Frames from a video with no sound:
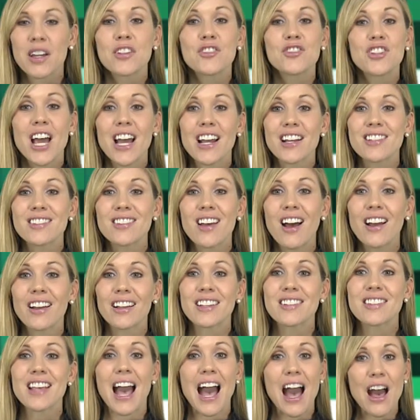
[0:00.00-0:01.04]
Jack Sock
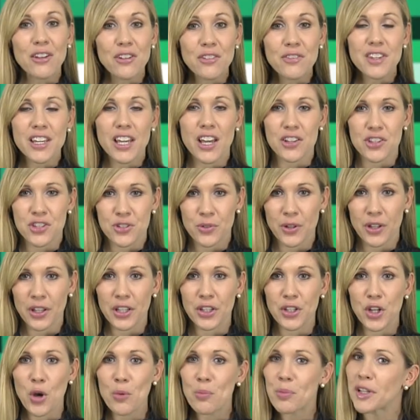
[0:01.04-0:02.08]
is out of the
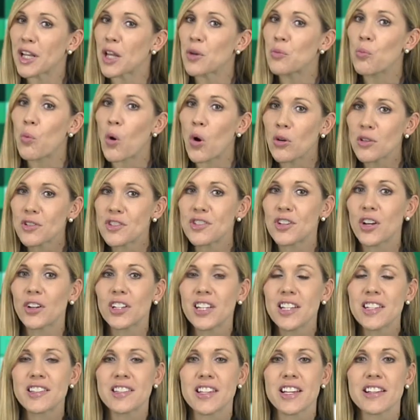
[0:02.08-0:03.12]
Australian Open and won't start
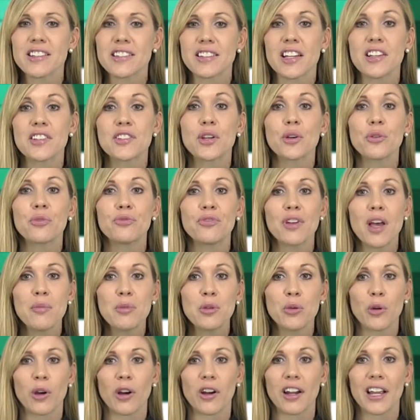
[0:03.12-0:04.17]
his season until
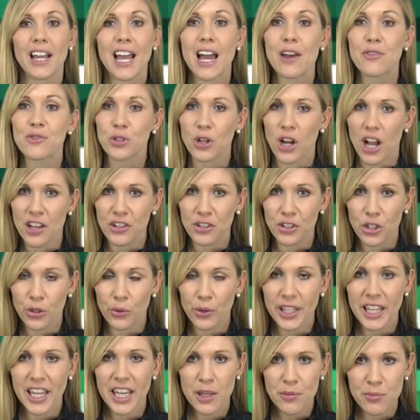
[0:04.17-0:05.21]
February after
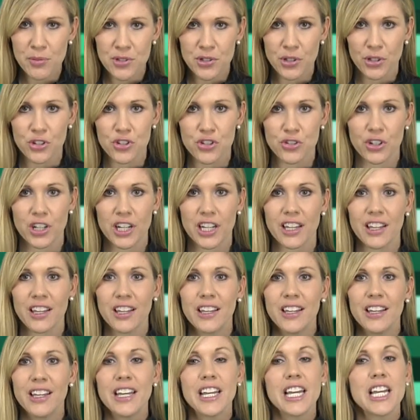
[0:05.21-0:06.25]
undergoing hip surgery.
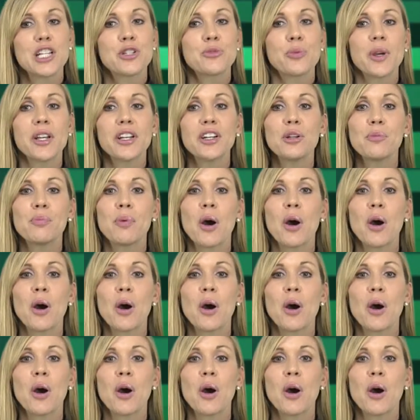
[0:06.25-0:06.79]
He tweeted a